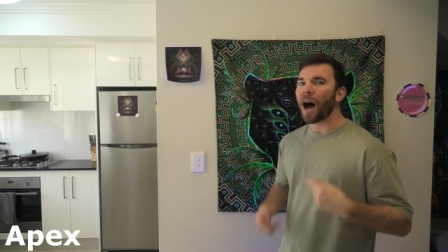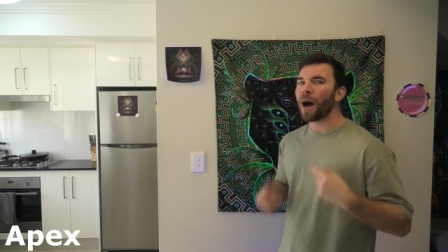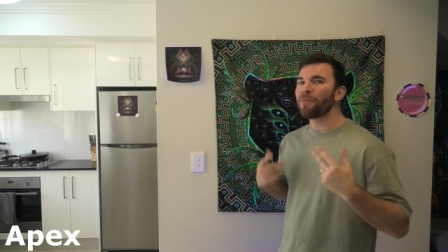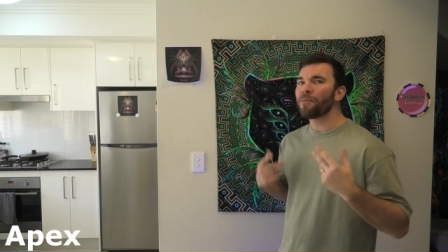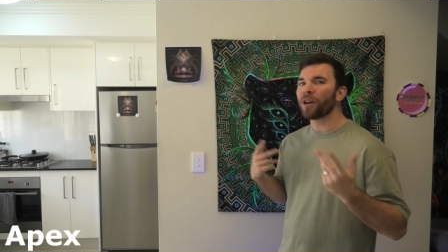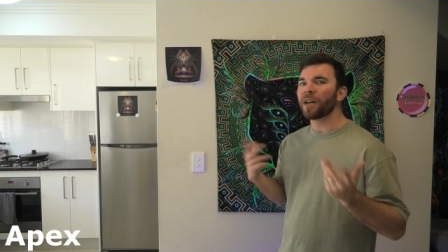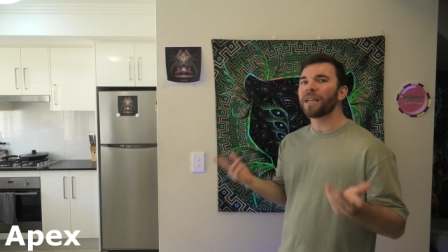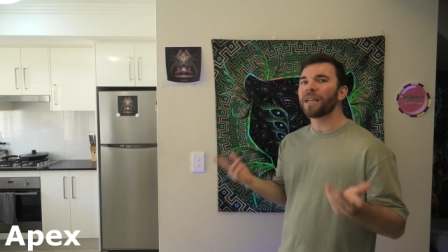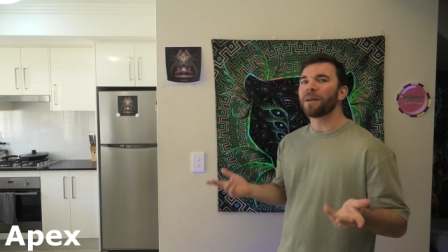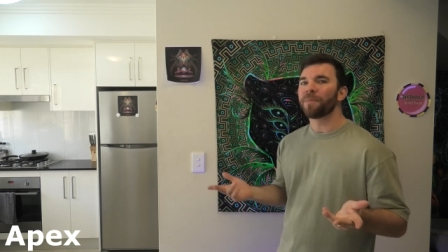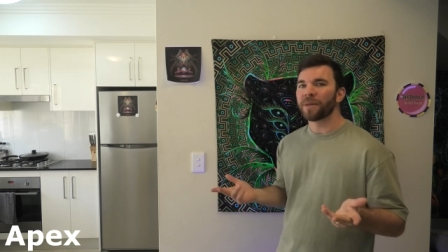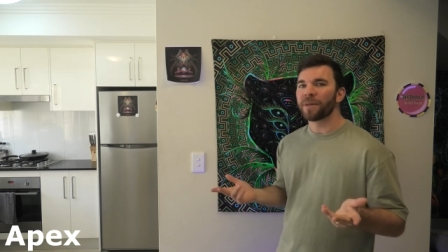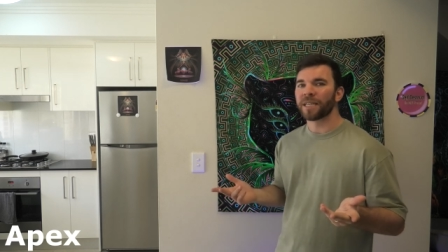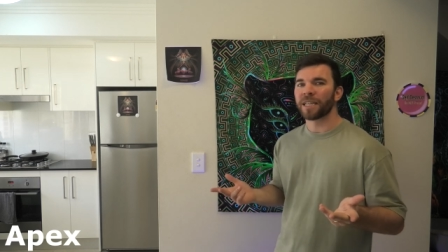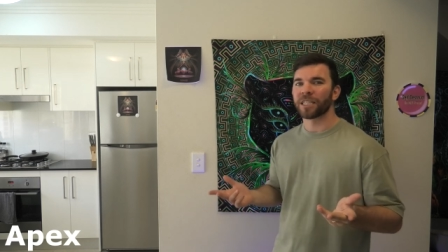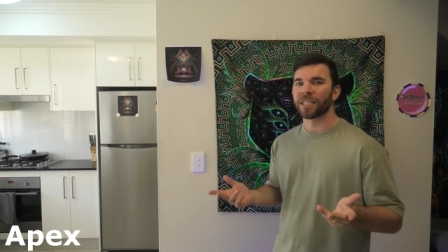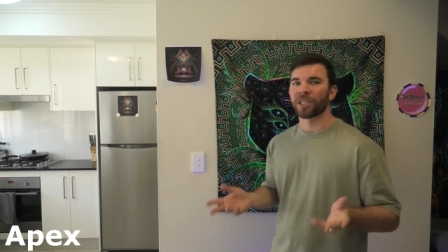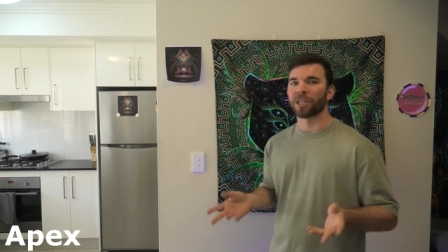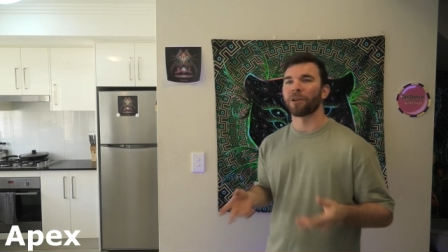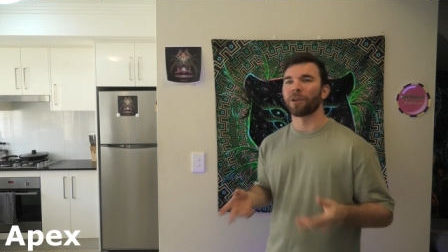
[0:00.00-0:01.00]
I'm not in a
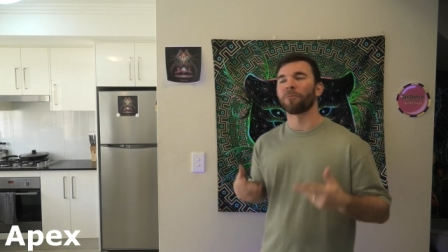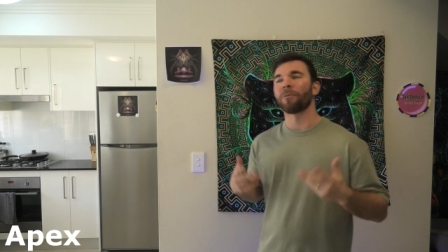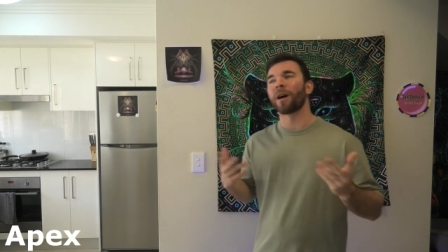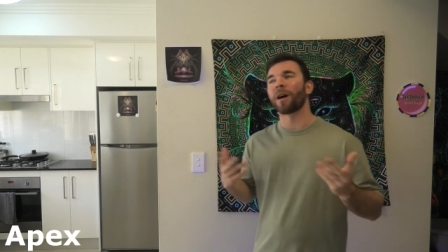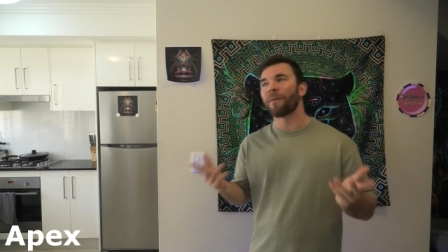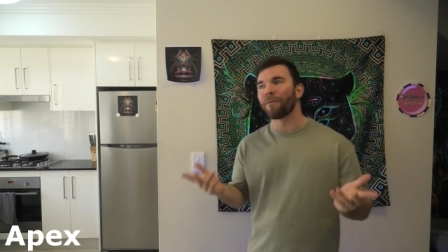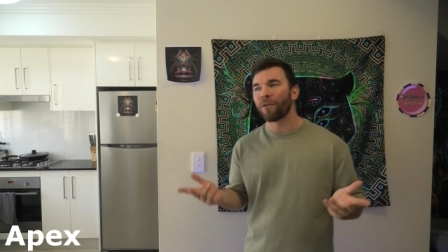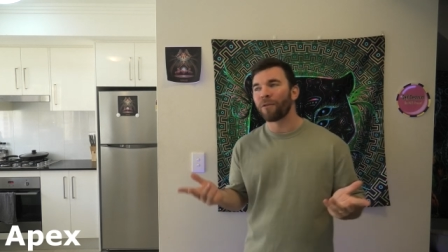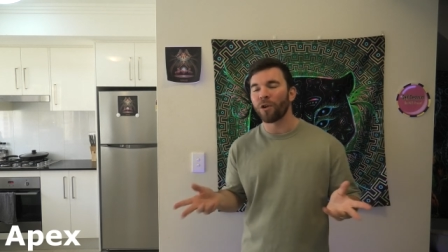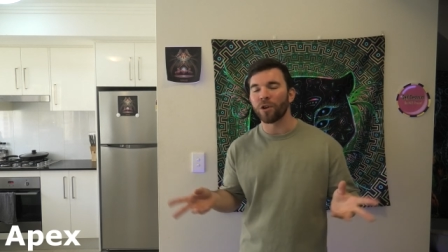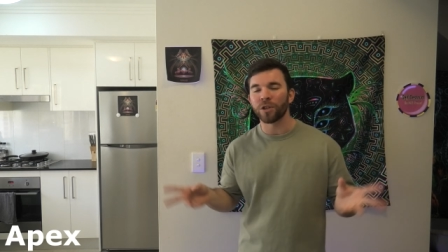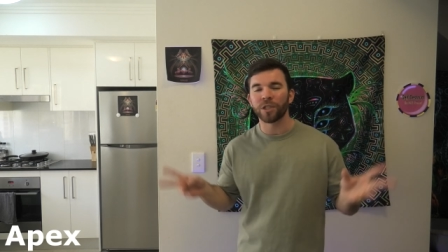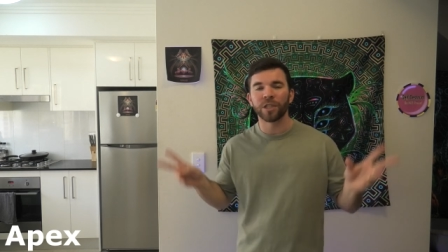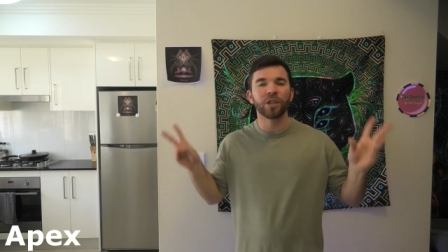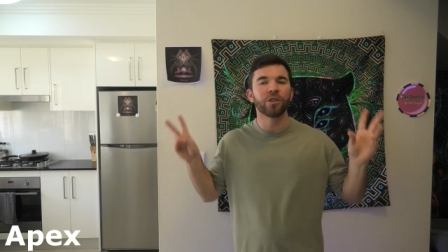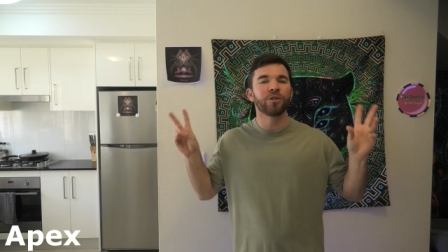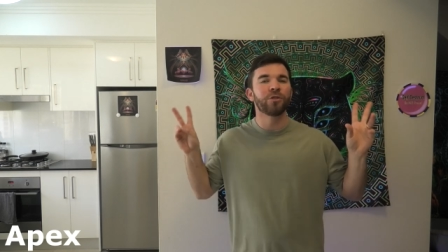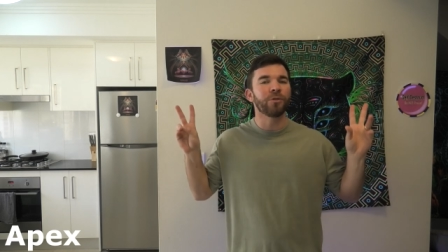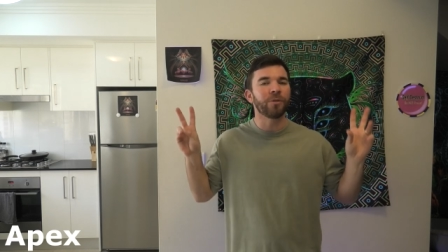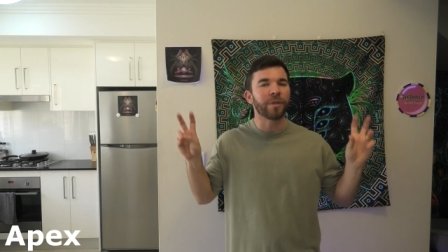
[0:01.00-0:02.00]
position where I'm
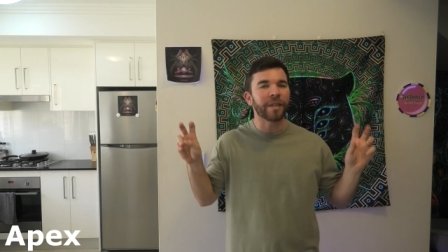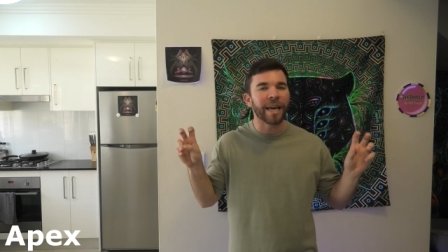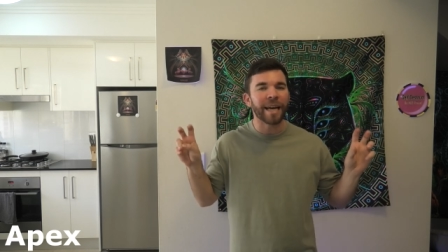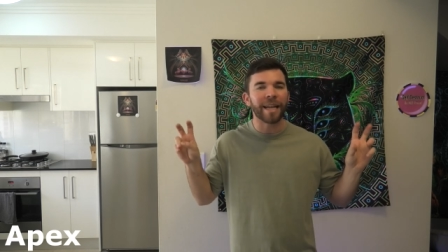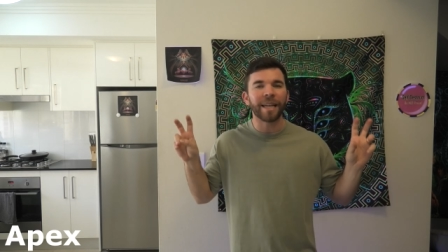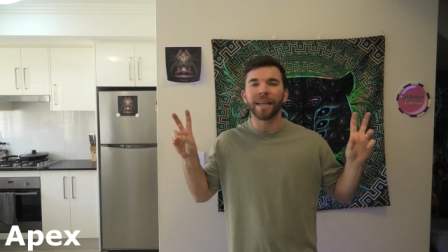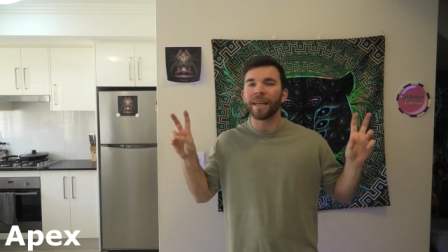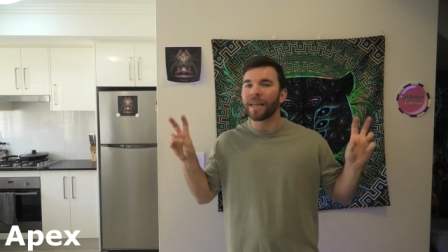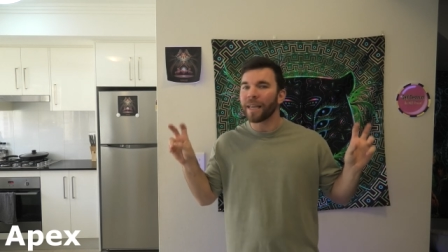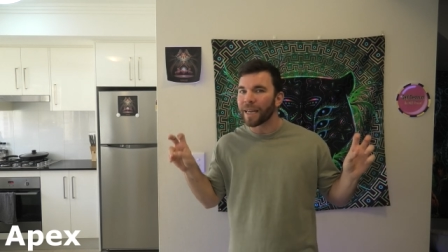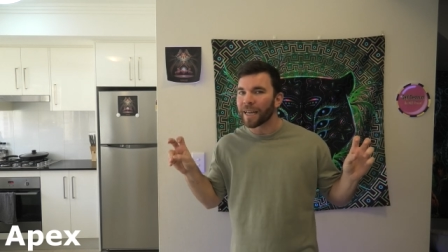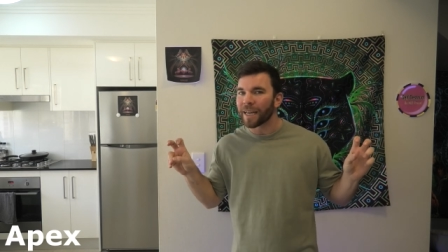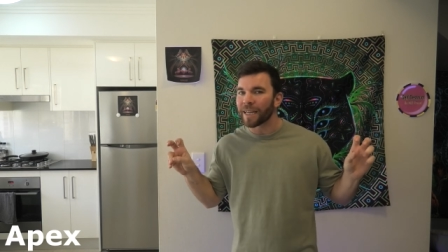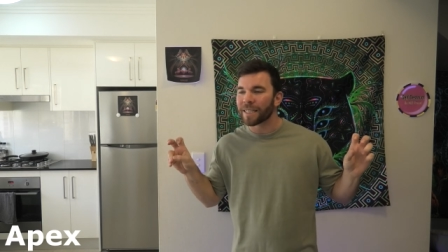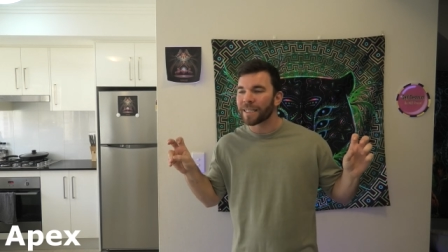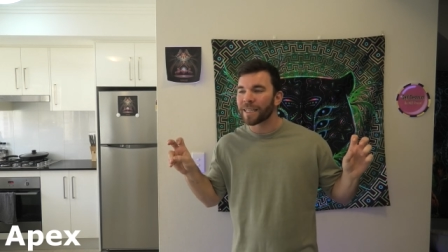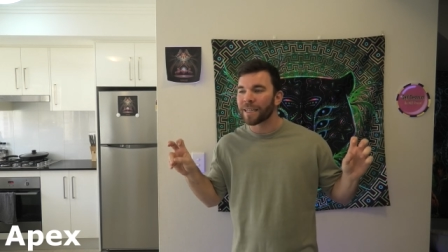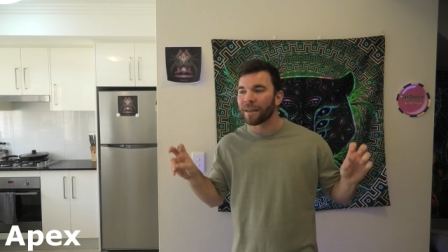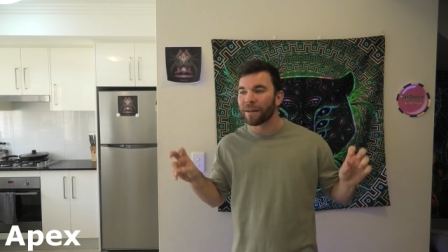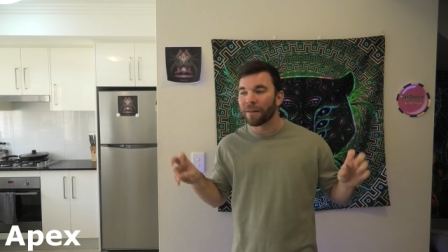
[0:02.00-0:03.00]
forced to get
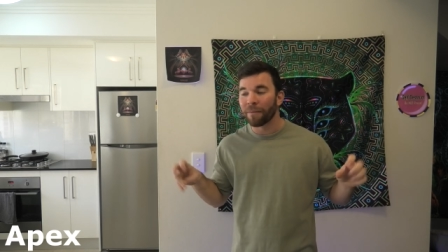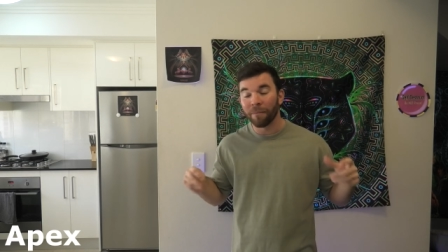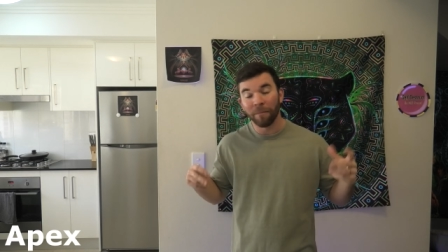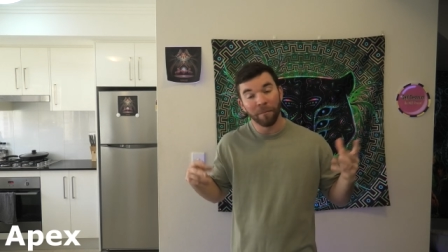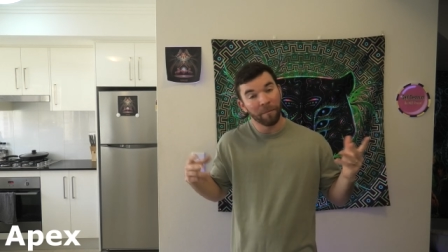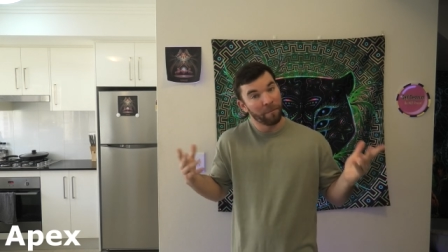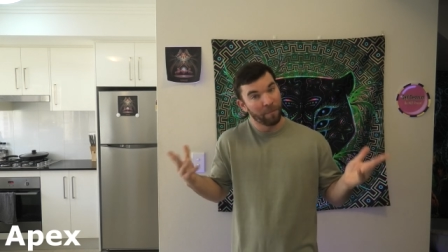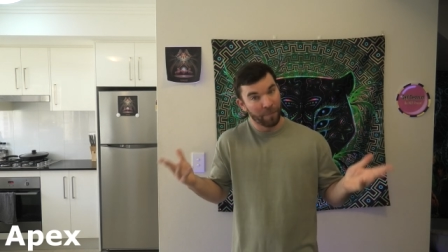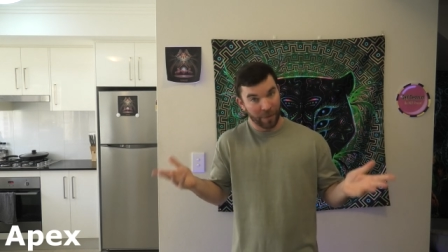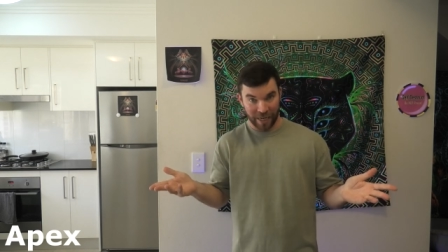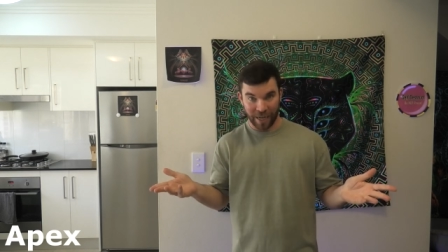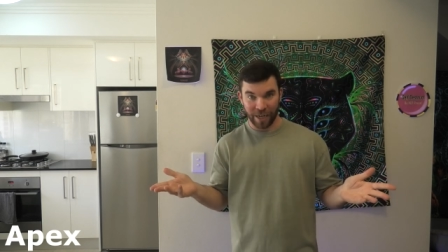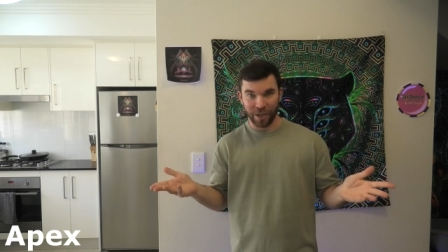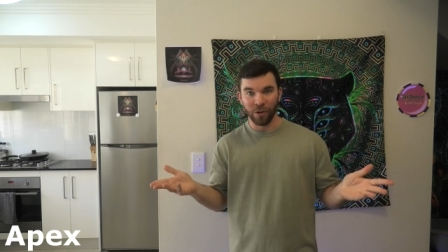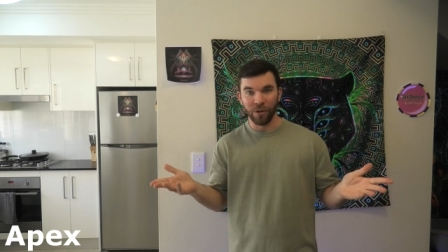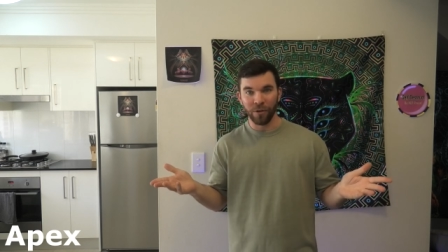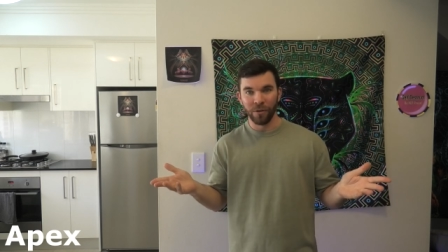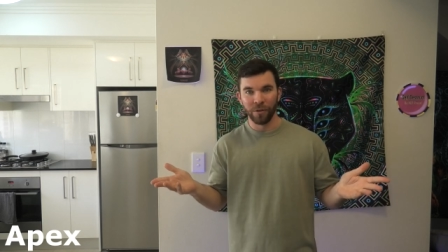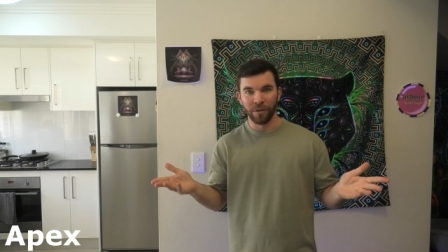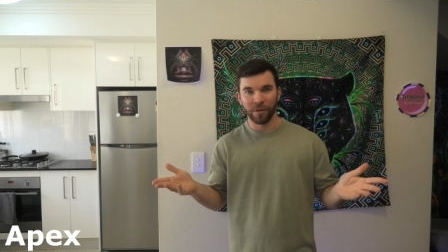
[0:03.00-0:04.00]
it. But I
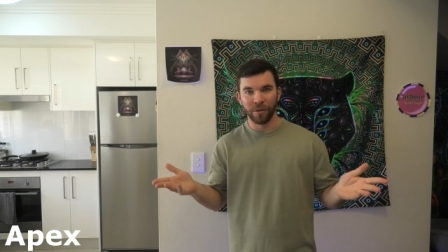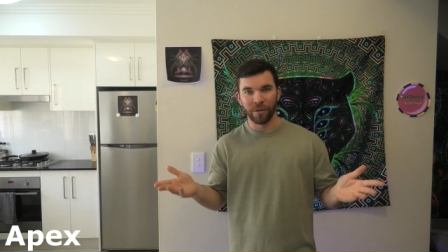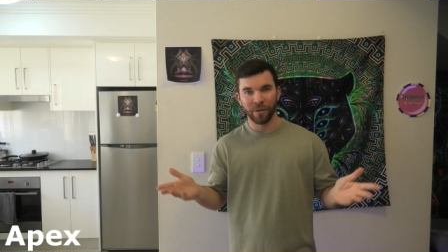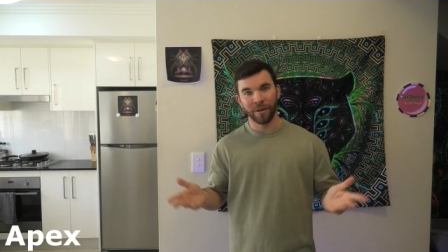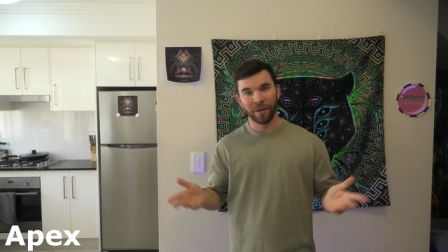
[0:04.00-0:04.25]
do.